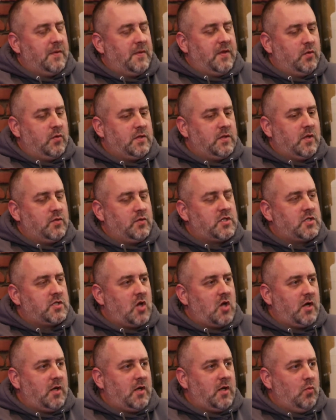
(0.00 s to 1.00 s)
but they, were, they were
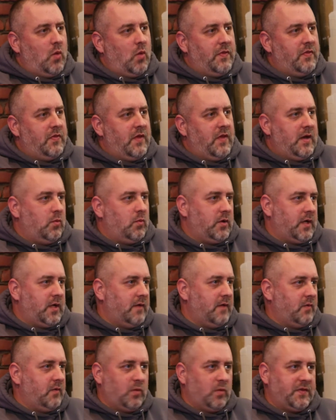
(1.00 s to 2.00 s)
stuck in what they were
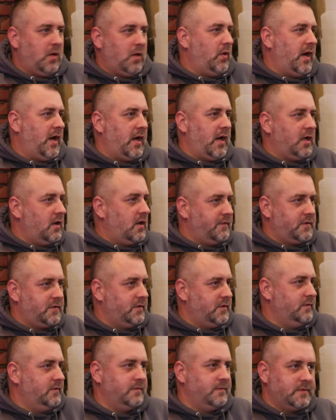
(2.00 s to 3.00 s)
given, what they were handcuffed
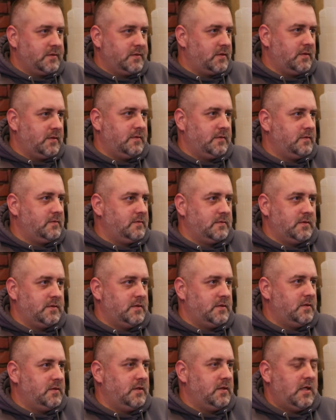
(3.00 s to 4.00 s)
to. So,
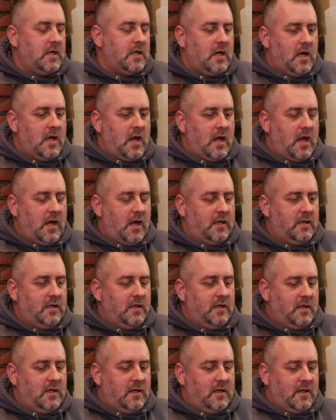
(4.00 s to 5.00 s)
And
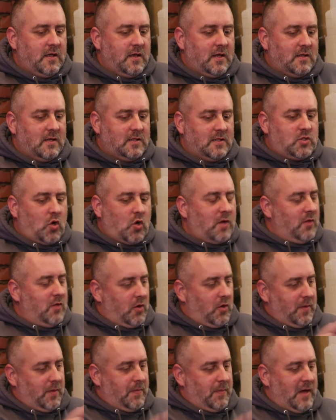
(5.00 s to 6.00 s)
let's talk a
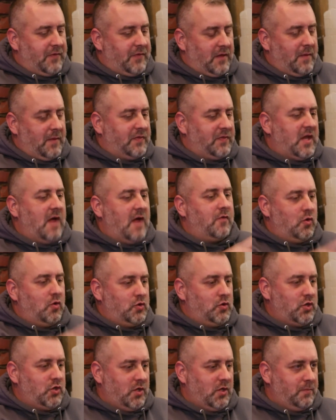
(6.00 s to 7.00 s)
little bit about that, about the
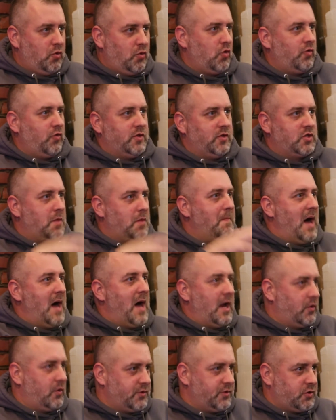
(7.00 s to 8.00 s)
evolution of the brokerage. The
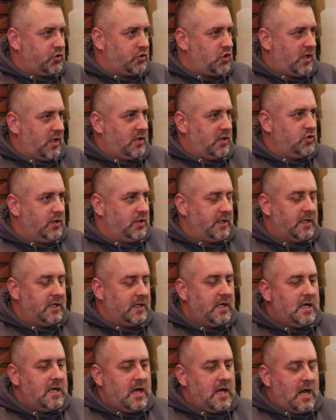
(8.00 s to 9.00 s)
models are changing.
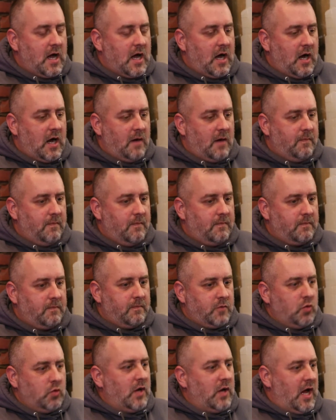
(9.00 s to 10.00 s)
Yeah. Um,
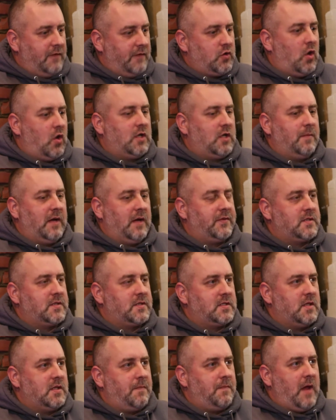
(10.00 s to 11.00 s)
you and I have talked about
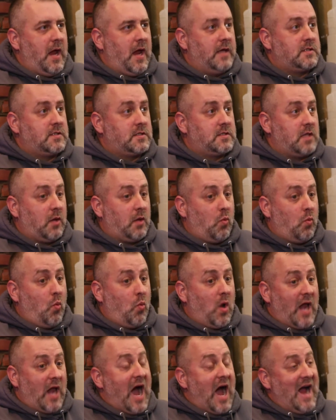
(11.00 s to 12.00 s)
this in the past, like
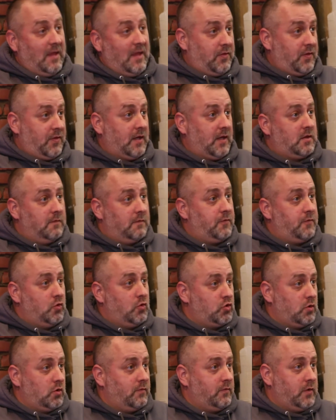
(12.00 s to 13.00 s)
what I think the
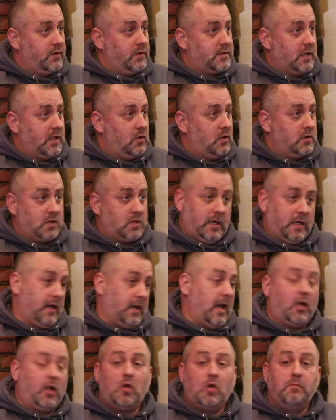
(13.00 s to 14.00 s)
future of real estate looks like.
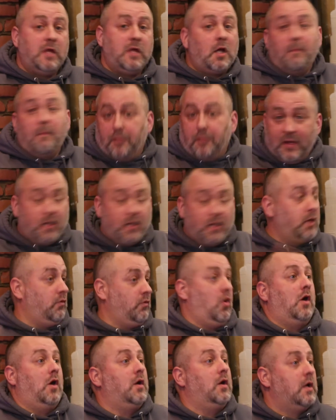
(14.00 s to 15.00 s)
And I could be completely
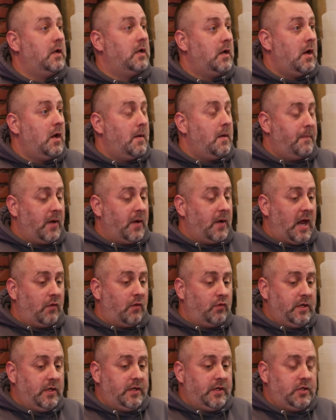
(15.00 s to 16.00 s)
wrong. Right. But I
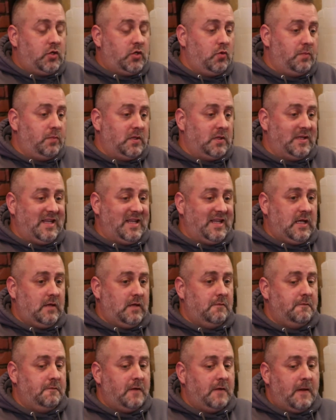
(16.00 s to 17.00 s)
really do
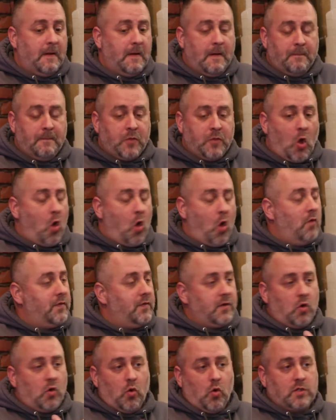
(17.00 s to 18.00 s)
believe over
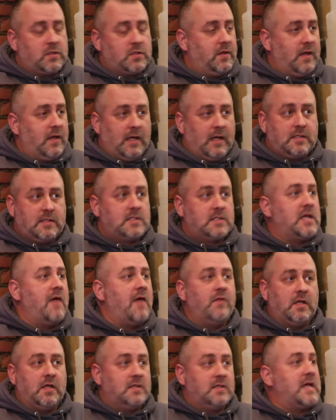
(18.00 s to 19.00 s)
the course of the next
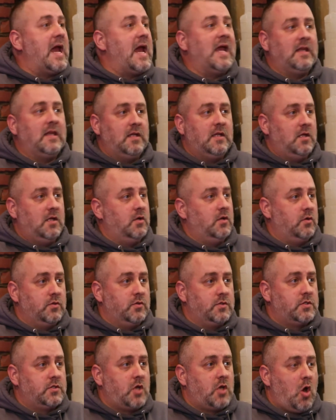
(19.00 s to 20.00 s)
seven to 10
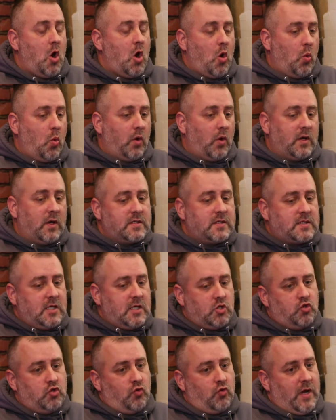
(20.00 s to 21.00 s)
years, we're going to see
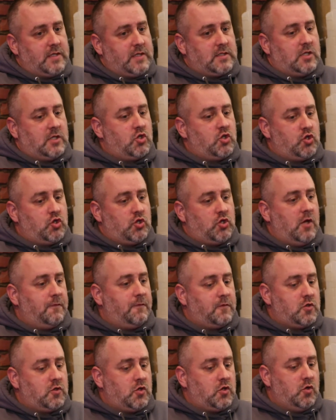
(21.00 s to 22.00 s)
a drastic
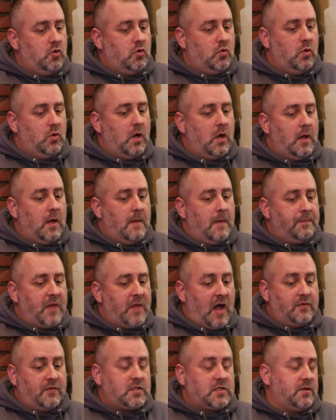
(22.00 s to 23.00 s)
shift to
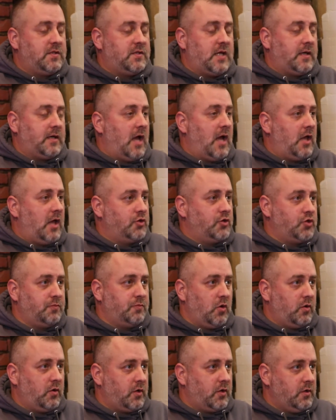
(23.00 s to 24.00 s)
obviously the technology
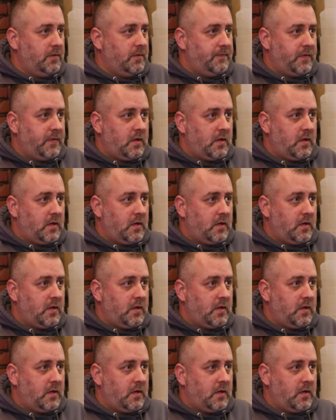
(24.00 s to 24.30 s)
broker,